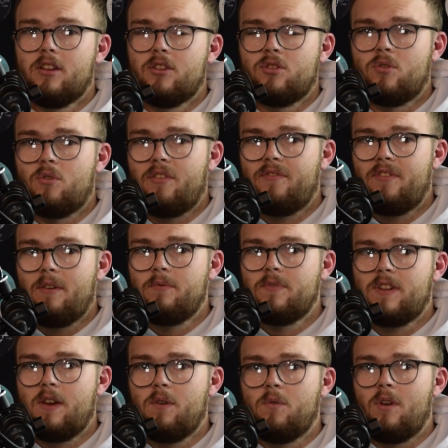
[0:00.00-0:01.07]
So I
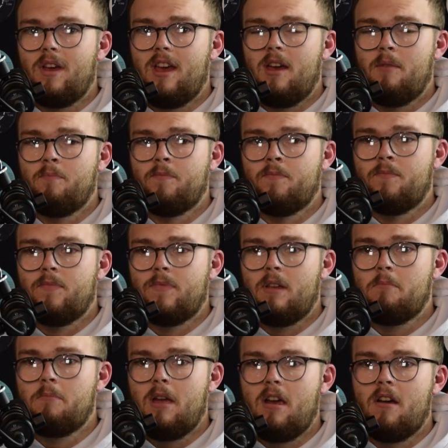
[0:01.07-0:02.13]
found out um,
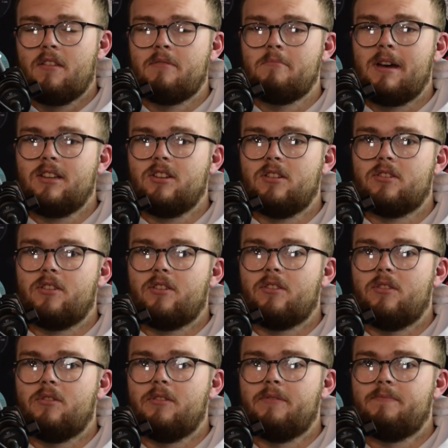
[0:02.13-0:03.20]
that Perth Magic
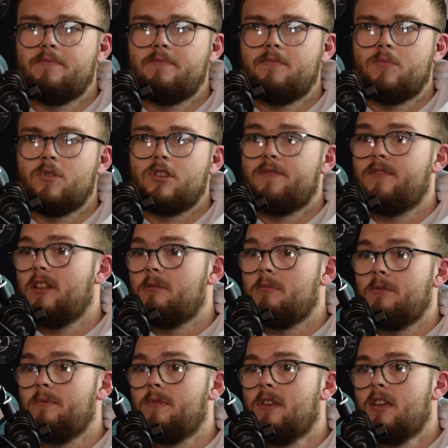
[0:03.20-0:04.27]
Circle was
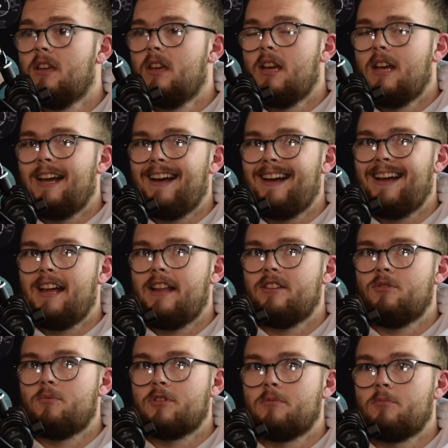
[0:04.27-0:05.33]
available,
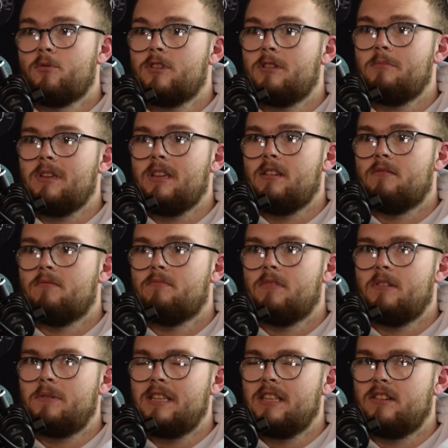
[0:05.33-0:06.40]
and you were supposed to be,
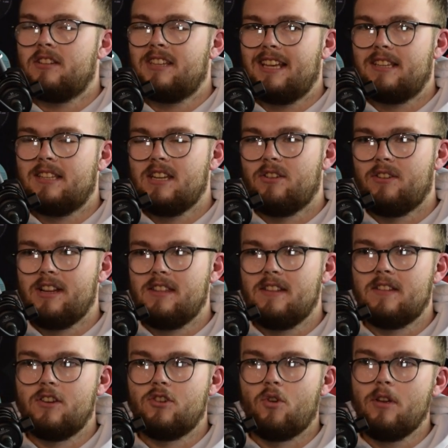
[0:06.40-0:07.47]
it was either sixteen or
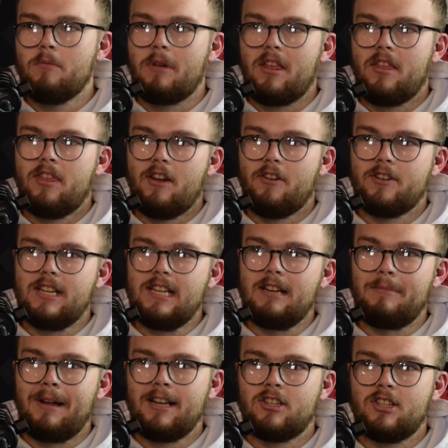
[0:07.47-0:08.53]
eighteen to join, but at thirteen I
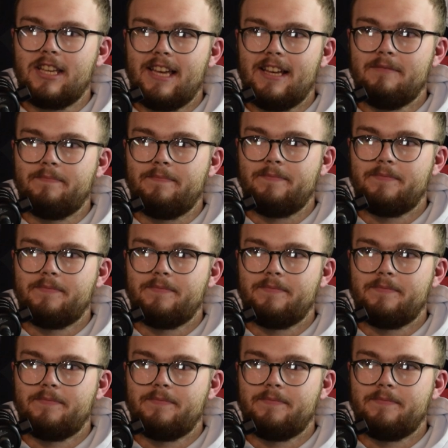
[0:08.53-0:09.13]
managed to get in.